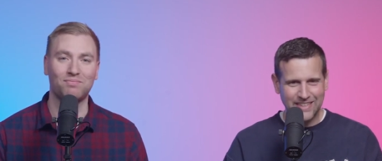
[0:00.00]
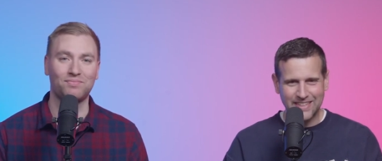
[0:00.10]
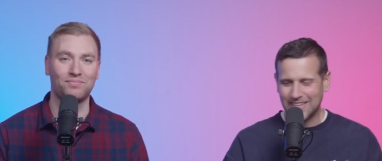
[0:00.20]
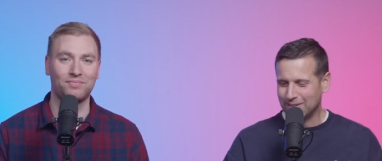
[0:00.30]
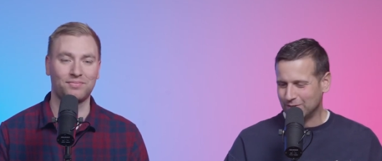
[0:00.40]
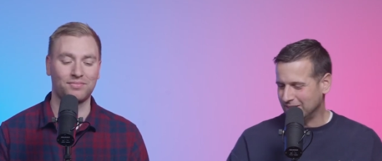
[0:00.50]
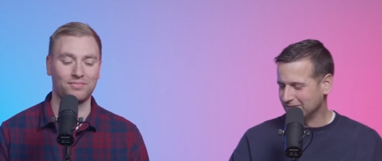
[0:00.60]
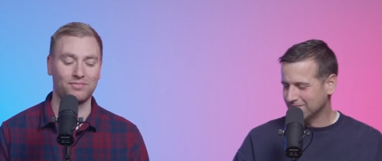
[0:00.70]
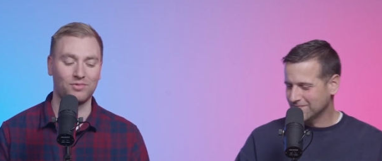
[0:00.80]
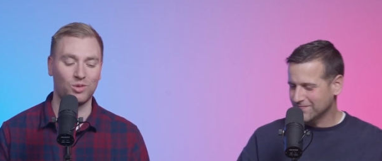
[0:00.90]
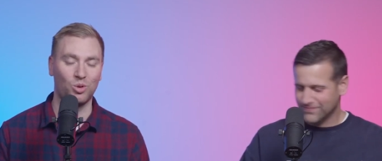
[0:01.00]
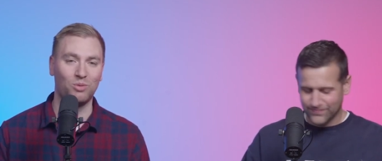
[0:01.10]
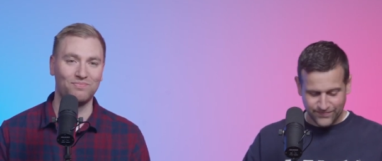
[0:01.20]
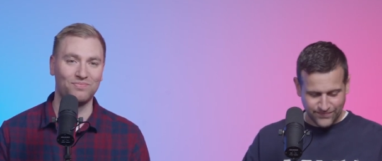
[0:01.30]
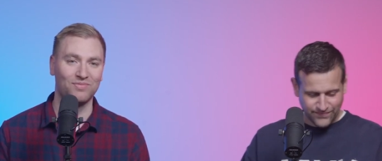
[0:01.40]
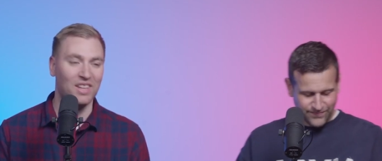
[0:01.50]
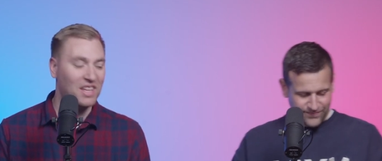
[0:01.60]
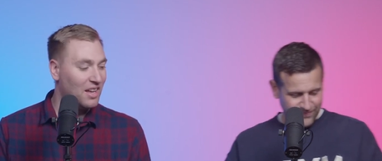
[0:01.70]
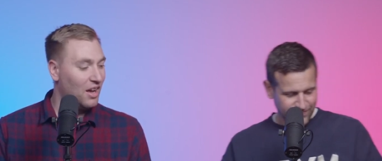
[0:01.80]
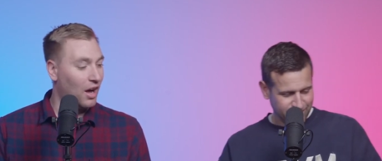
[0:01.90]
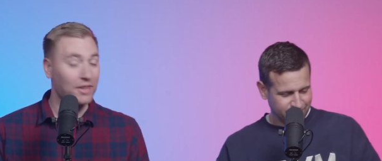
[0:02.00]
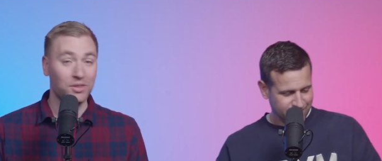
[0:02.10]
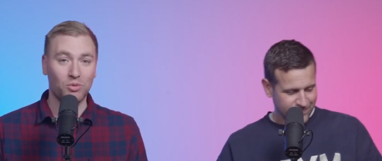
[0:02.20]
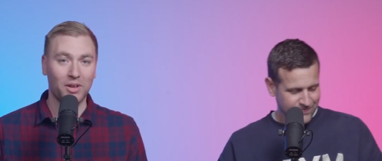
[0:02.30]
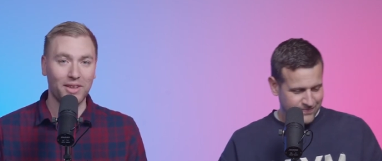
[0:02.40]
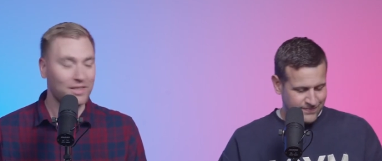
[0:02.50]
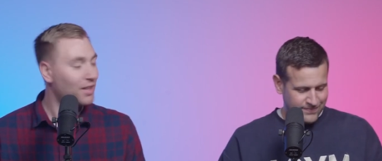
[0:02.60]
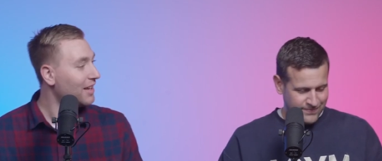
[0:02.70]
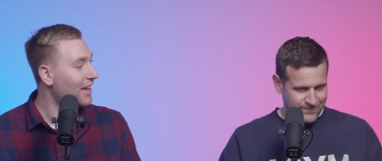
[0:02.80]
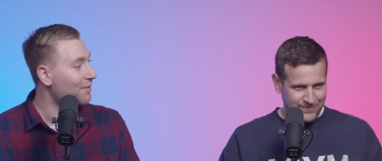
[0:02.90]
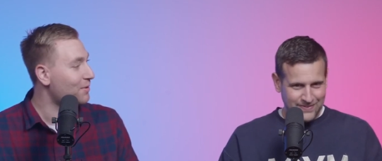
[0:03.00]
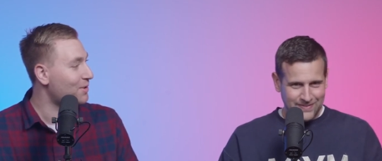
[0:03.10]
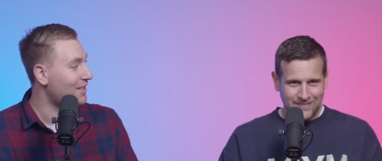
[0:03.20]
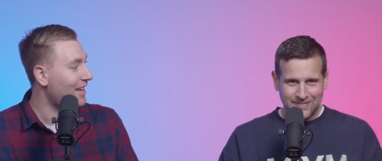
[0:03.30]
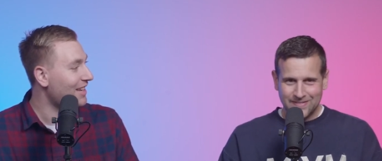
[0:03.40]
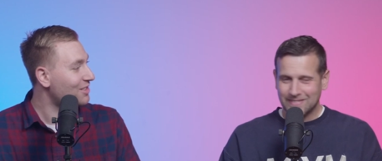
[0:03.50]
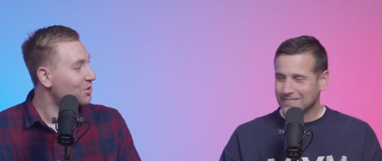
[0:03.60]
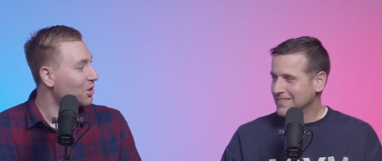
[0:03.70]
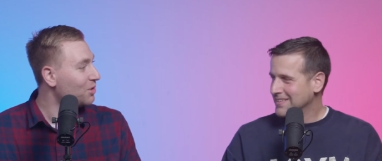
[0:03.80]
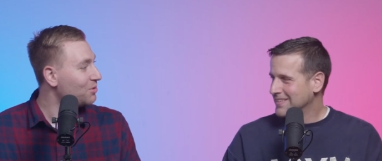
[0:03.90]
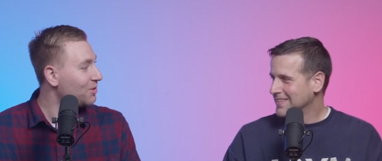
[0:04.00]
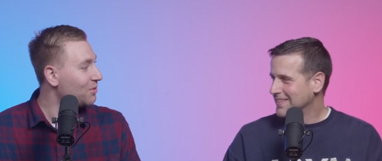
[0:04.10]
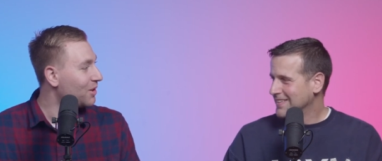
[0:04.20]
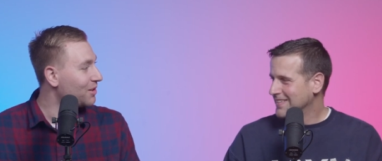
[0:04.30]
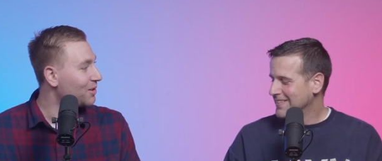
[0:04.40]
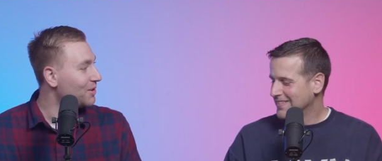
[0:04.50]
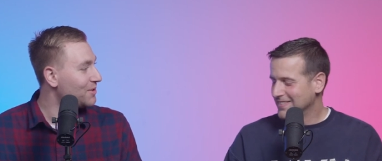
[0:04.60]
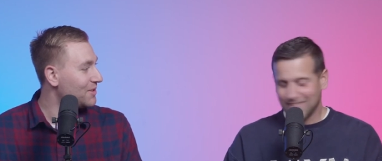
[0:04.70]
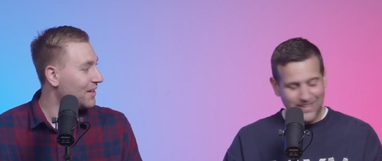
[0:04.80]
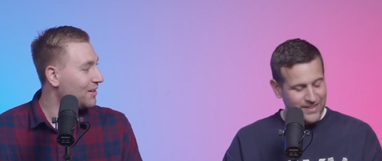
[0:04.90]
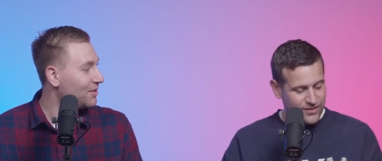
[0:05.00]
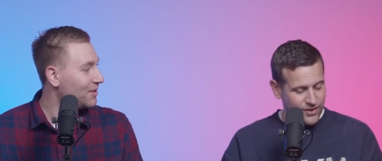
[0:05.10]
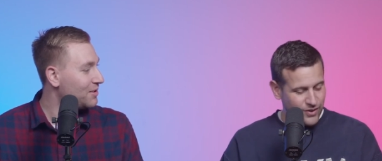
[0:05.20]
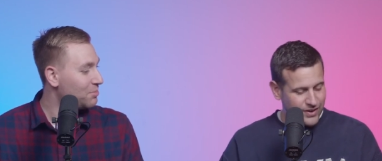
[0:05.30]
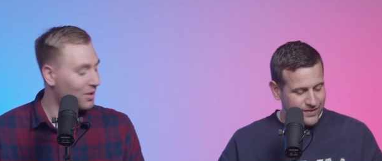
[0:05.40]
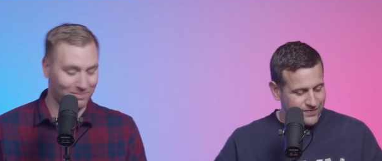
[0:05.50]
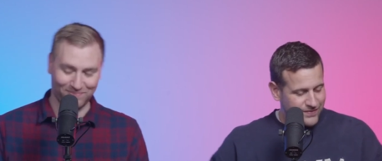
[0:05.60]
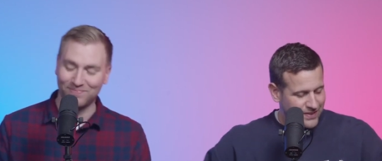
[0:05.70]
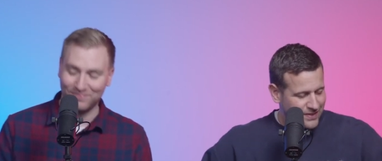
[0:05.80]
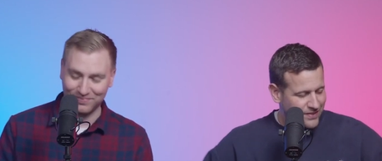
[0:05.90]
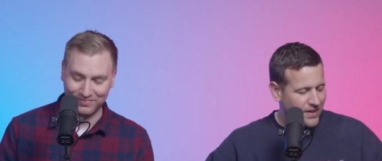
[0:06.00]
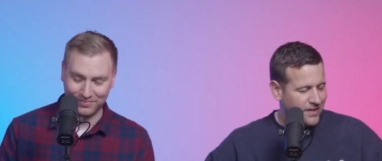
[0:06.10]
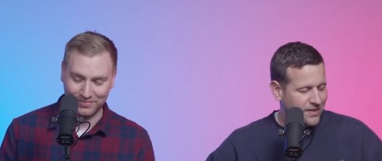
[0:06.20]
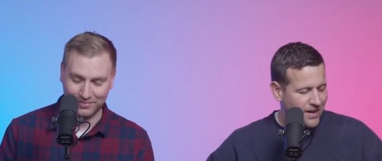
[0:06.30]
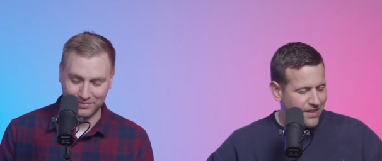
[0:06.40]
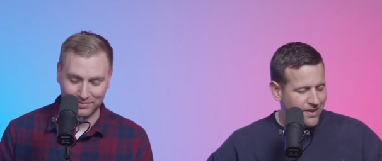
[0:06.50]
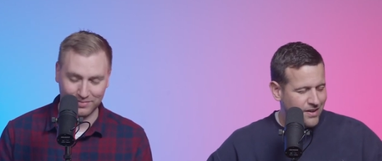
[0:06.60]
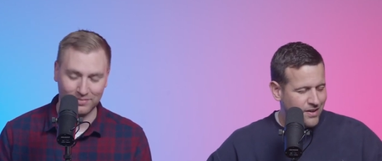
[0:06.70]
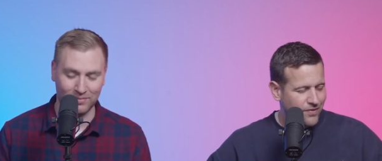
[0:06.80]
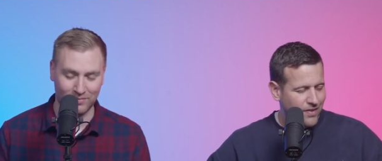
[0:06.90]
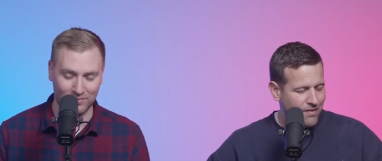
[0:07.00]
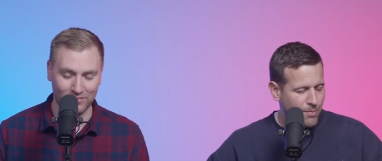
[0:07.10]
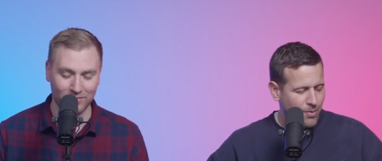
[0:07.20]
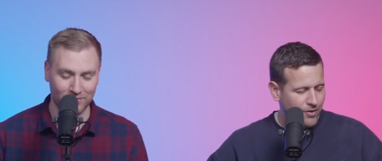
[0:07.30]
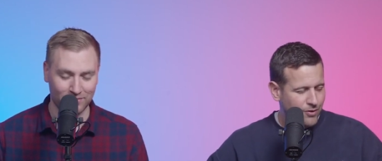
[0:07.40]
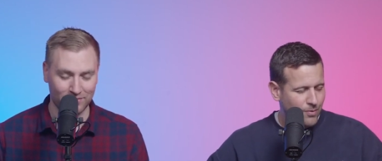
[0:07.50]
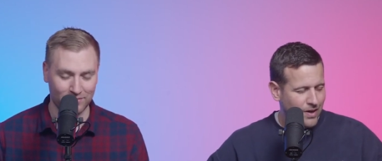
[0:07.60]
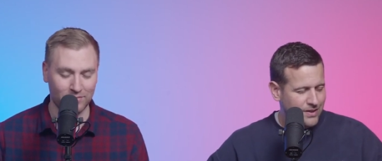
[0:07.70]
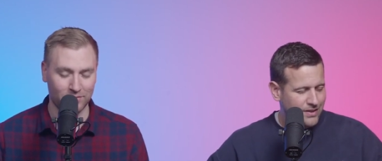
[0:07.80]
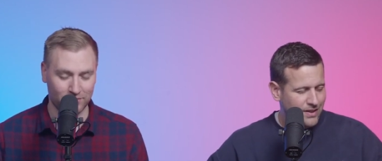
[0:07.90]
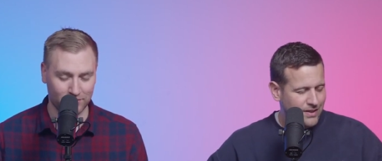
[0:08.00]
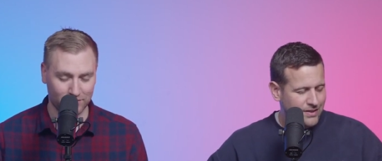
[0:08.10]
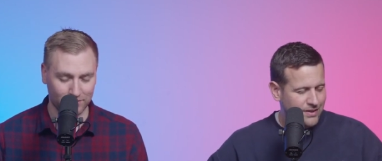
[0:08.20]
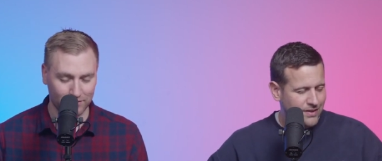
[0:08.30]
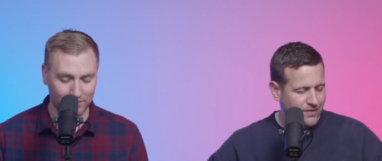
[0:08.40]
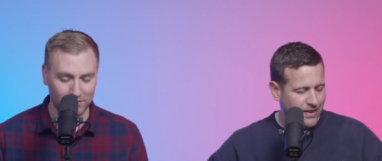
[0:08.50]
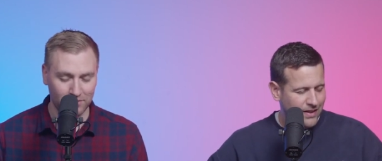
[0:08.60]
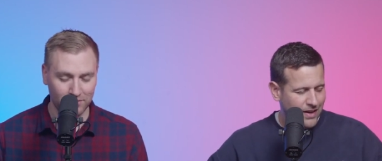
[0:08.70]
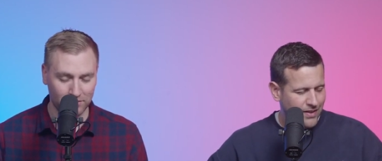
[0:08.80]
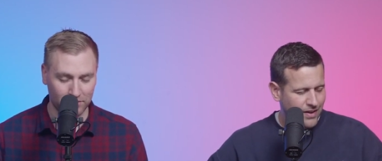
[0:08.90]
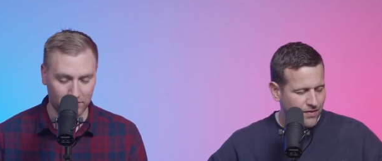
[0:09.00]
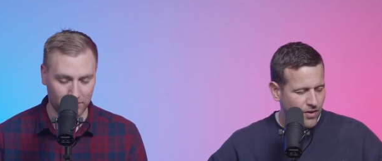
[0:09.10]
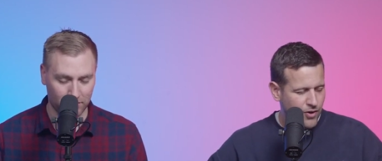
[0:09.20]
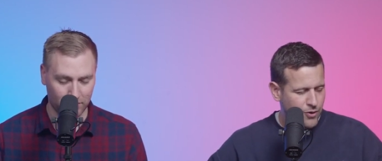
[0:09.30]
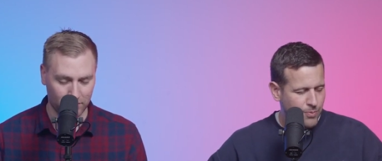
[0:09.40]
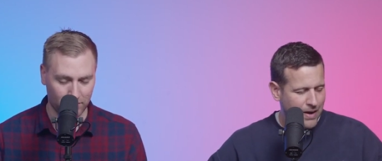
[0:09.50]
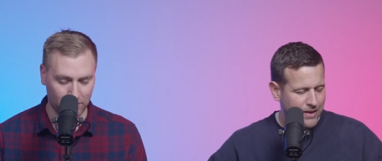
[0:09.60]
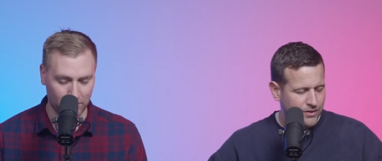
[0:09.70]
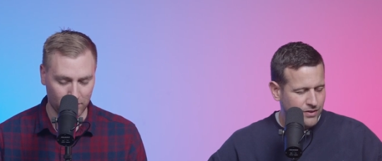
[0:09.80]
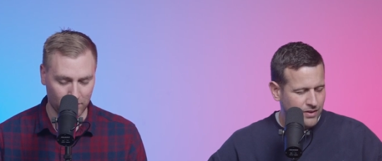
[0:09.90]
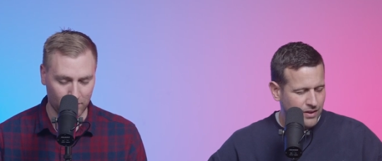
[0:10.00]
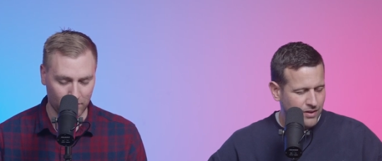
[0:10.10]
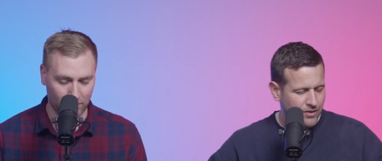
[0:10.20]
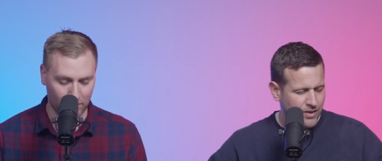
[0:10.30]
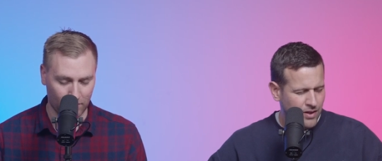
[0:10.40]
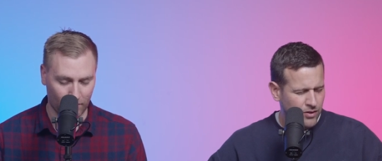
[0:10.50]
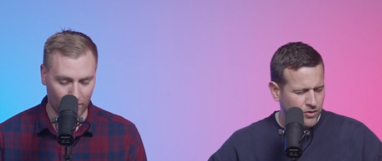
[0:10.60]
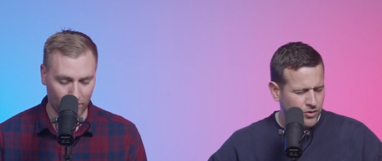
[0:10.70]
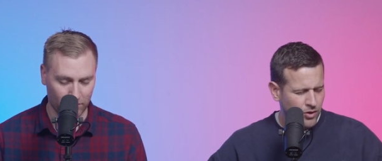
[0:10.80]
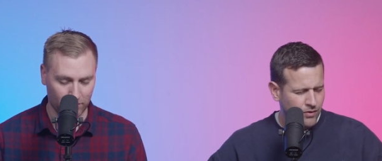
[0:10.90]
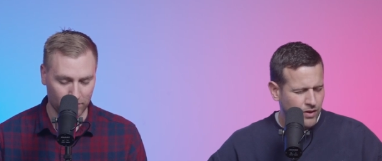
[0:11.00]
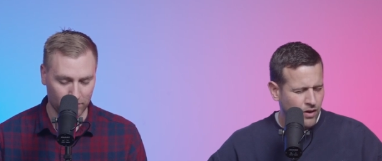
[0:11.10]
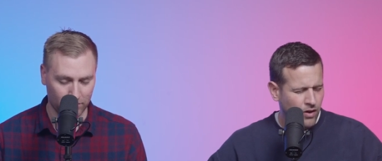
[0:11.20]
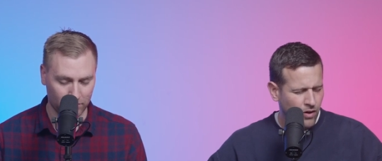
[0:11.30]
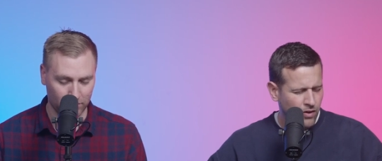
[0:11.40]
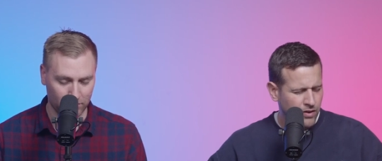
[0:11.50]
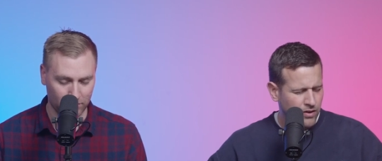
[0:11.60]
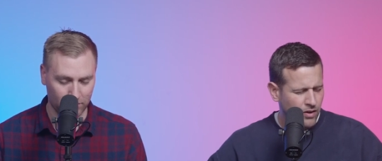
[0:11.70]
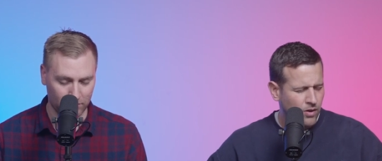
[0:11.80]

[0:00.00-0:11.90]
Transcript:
Speaker 1: lead in that way. Cool. Awesome. Well, that's all I have for today. Joe, you want to close this Let's out? Let's do it. Prayer?
Speaker 2: Father God, I thank you for every person watching and listening. Father God, I thank you for our youth pastors and leaders that are serving hard, uh,